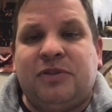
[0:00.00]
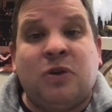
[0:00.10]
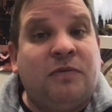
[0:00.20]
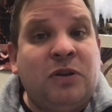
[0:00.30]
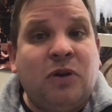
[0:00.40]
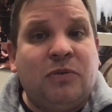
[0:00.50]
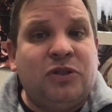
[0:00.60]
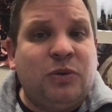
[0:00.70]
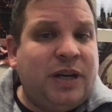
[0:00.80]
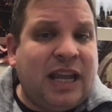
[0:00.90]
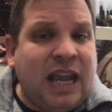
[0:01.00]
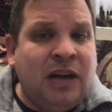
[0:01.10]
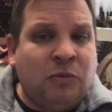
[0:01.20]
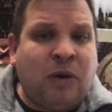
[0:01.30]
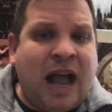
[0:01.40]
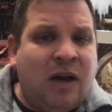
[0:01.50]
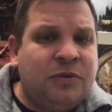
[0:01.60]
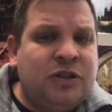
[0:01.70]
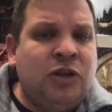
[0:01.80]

So if you don't do it in round,